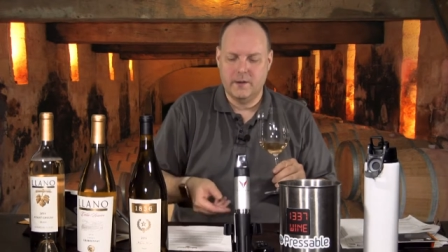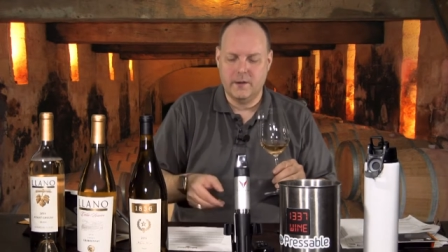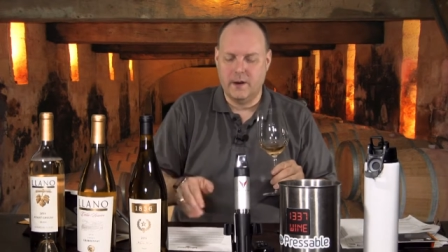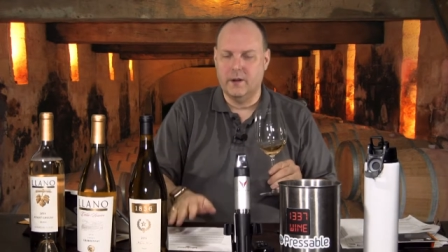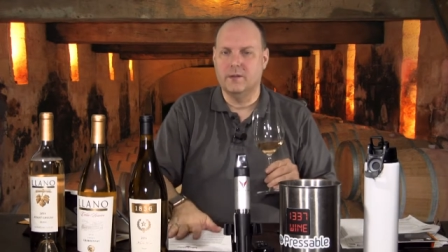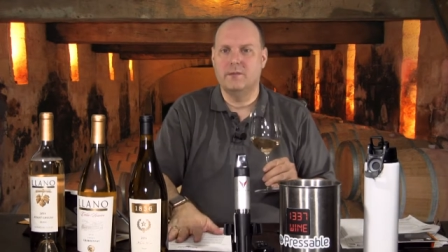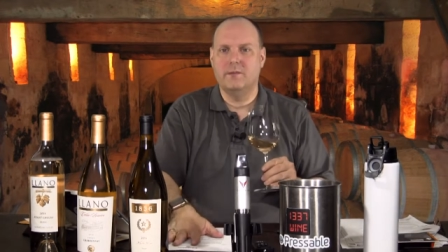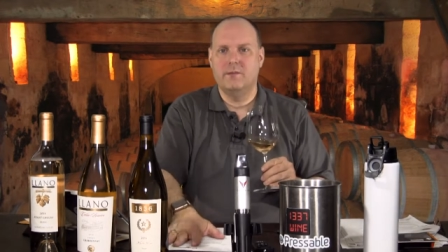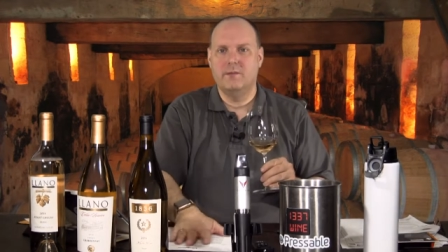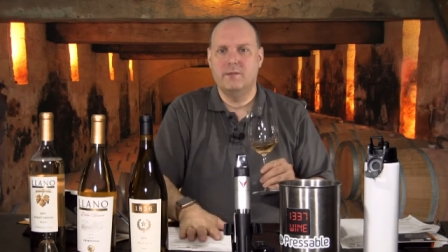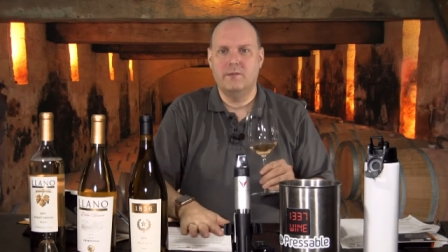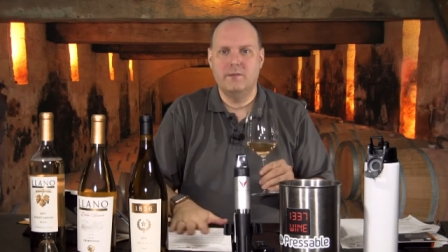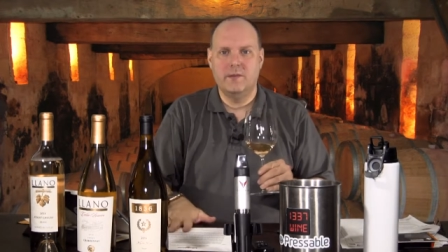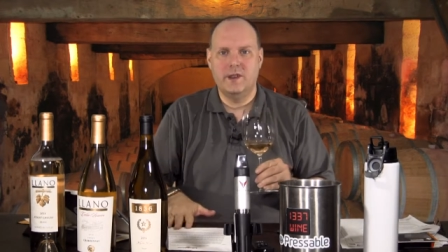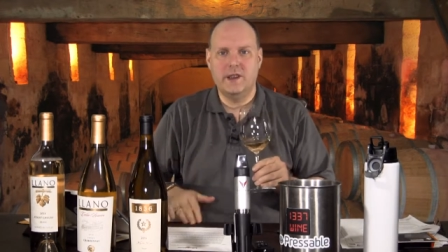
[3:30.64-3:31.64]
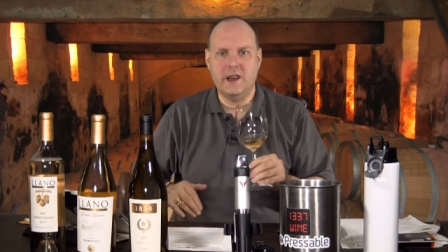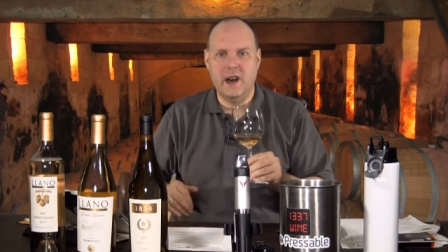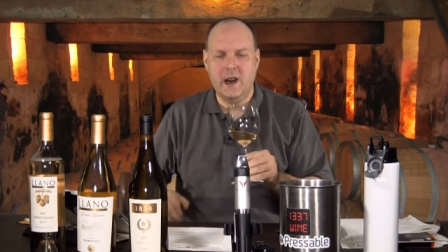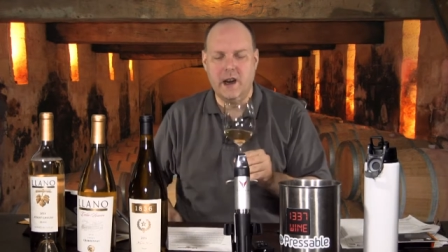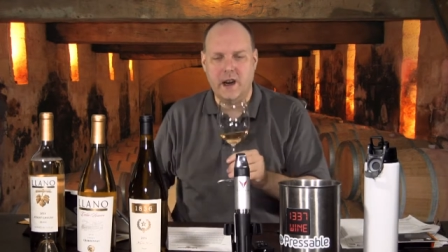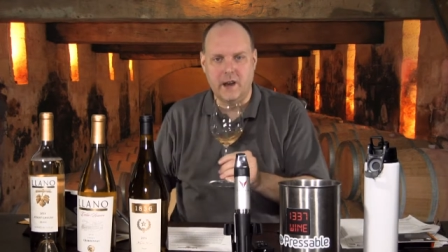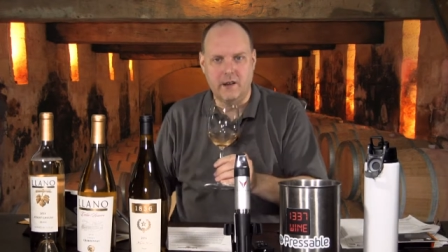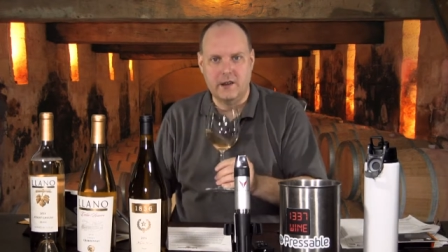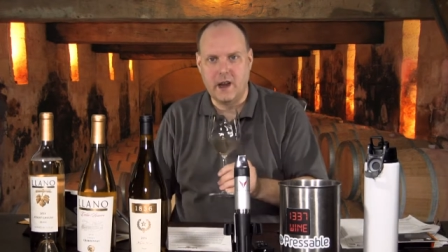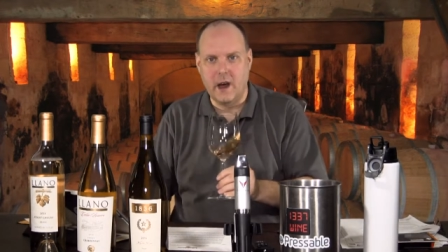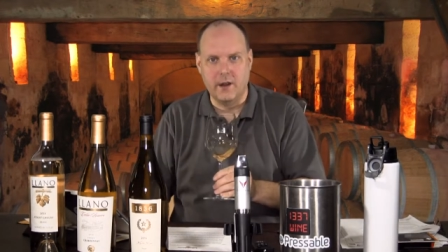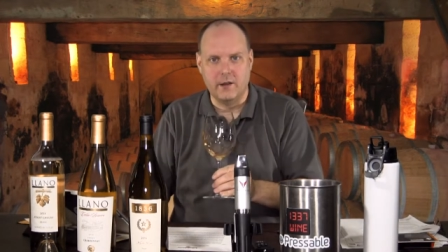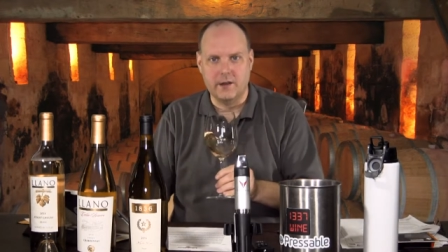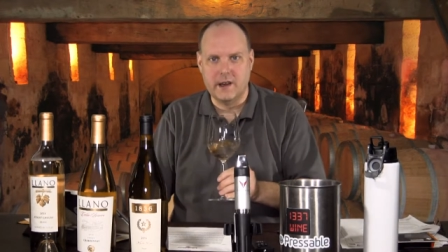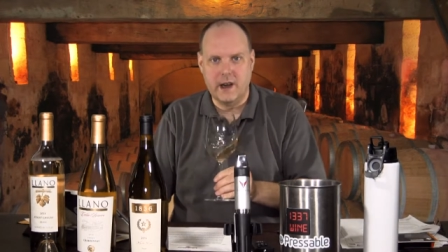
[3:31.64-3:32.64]
So I don't see any
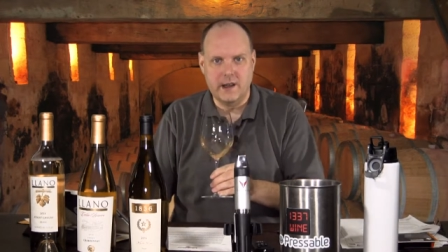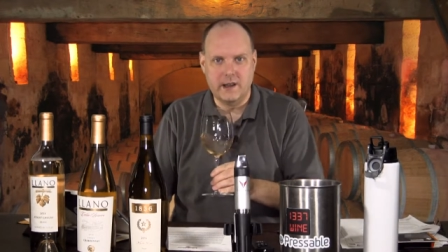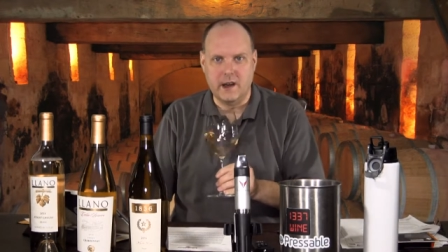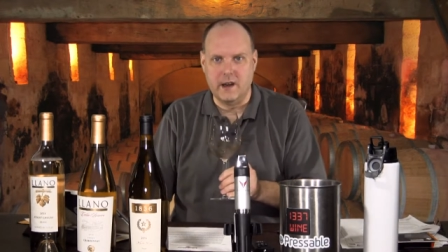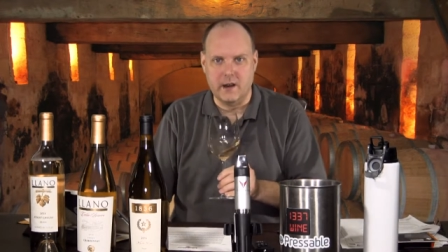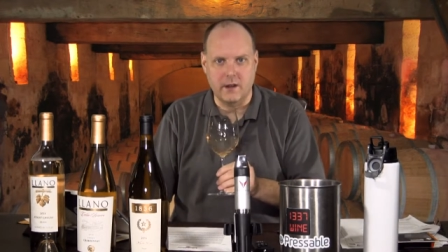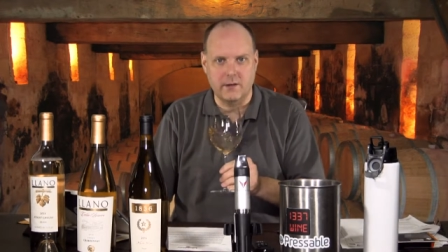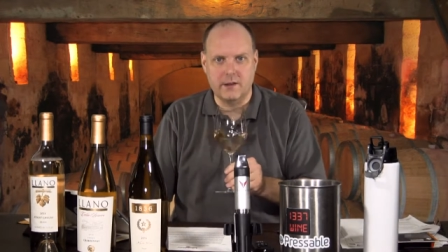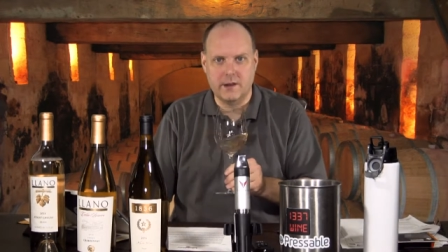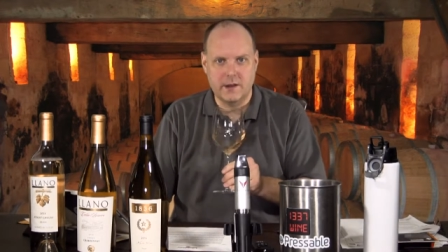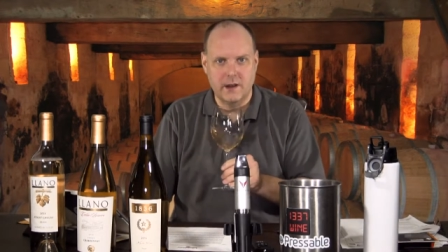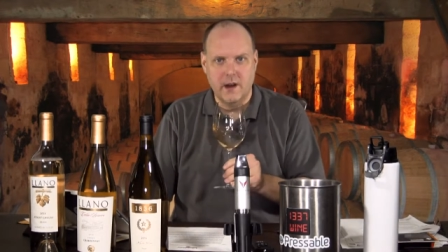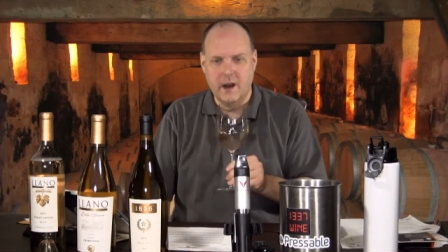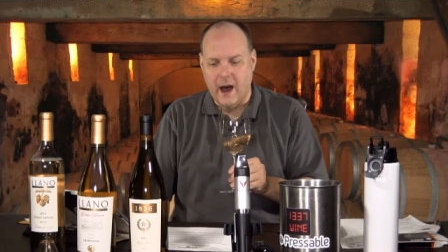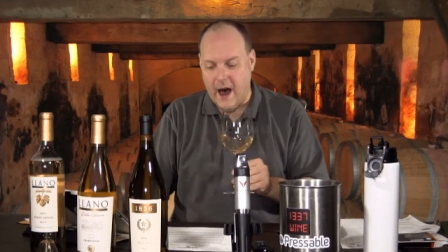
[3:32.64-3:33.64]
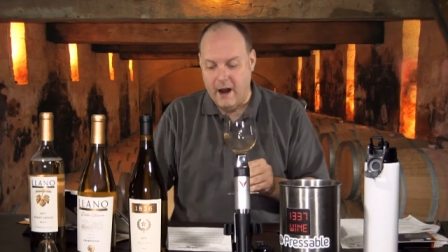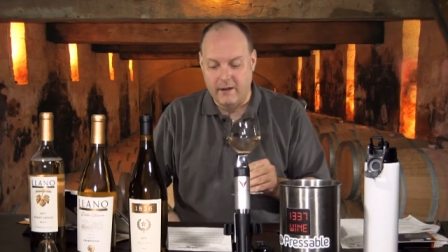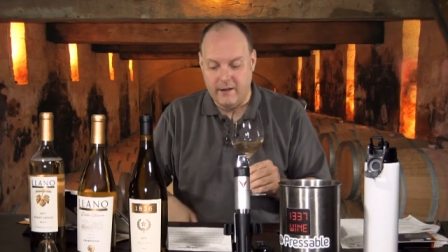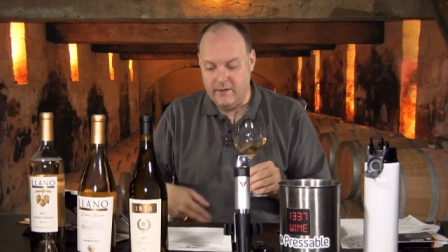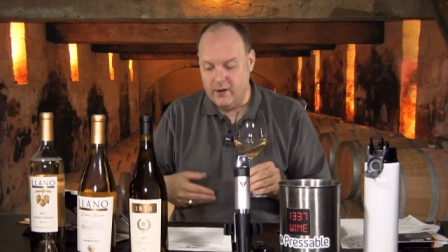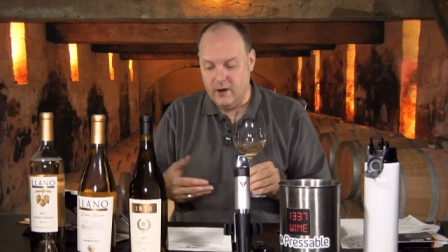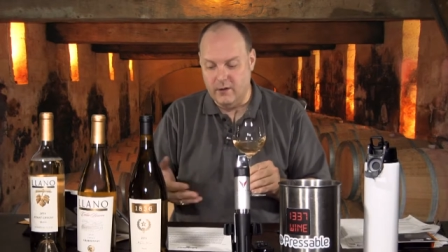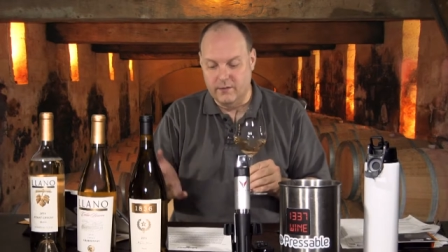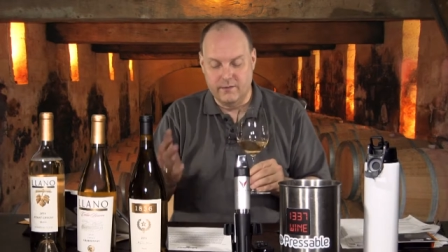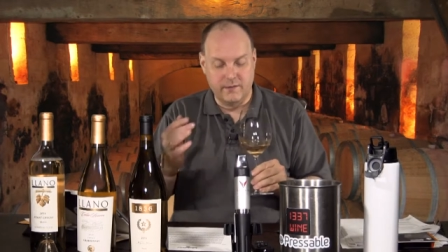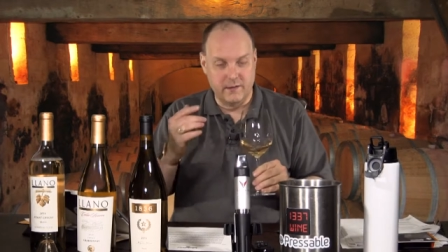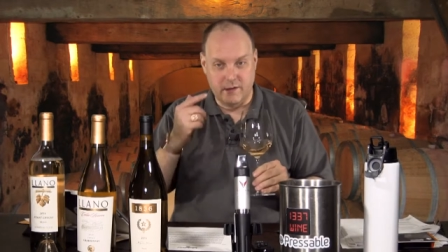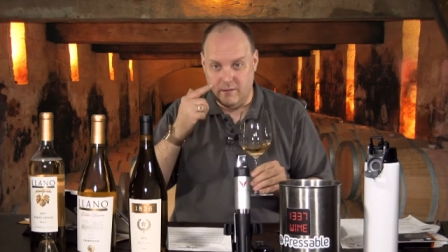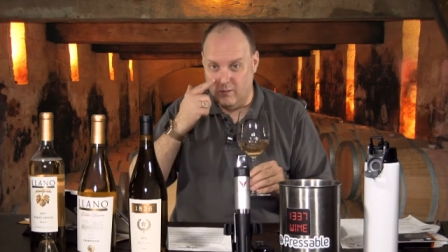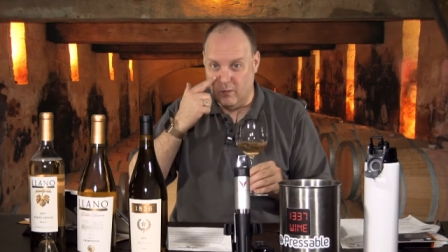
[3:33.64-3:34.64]
other tasty notes. I don't even know
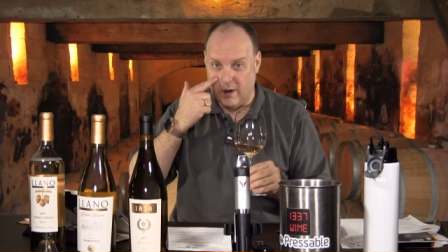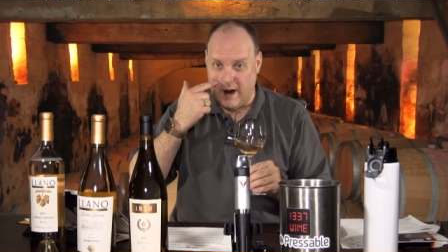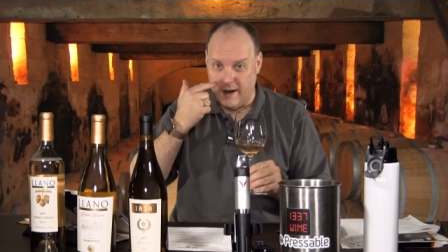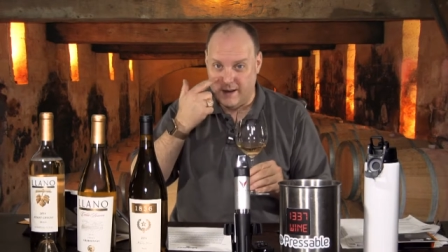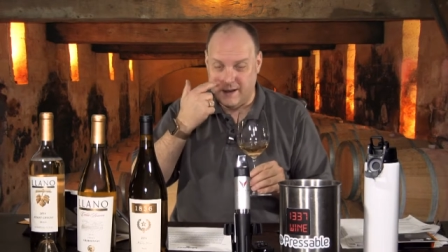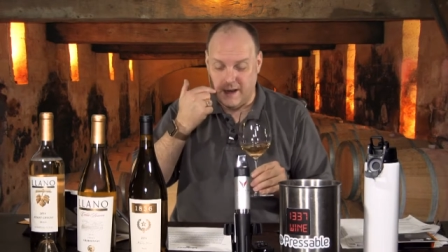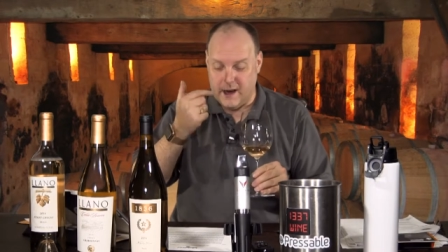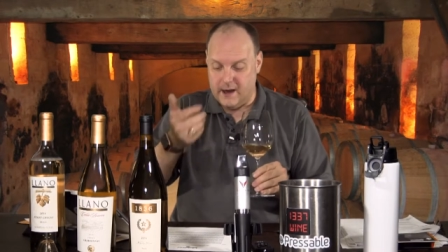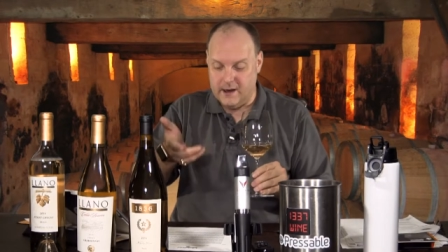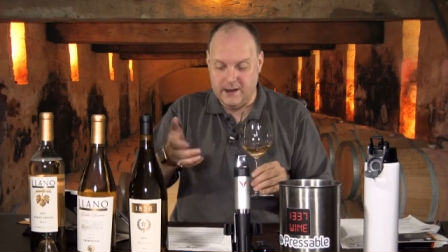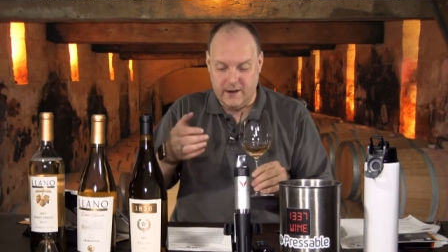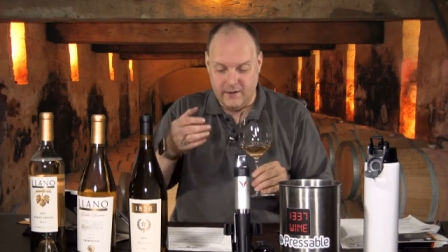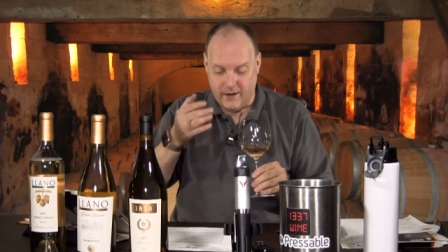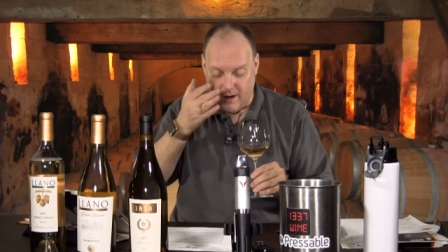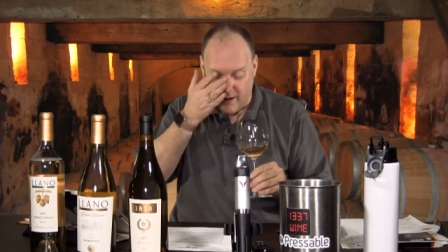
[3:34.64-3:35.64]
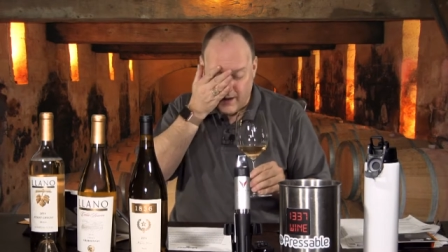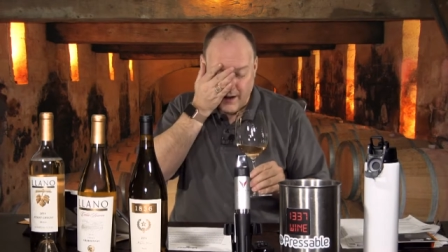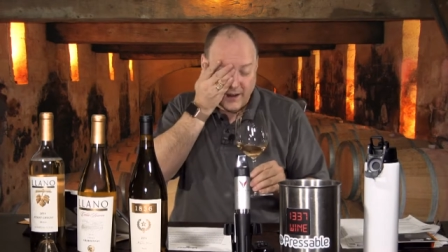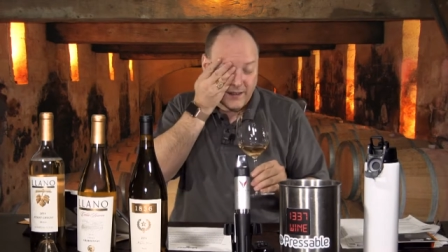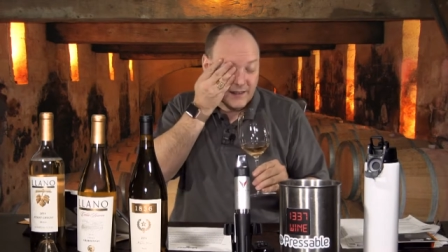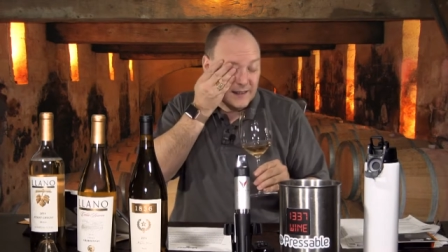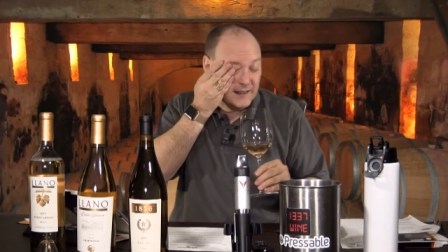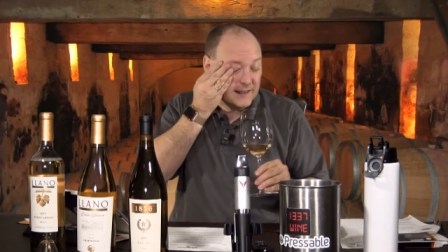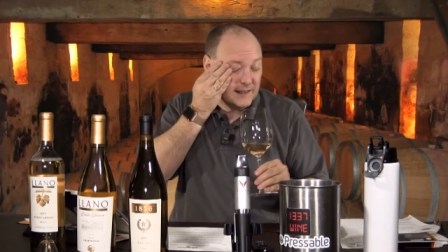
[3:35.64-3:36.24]
what I said is even in there.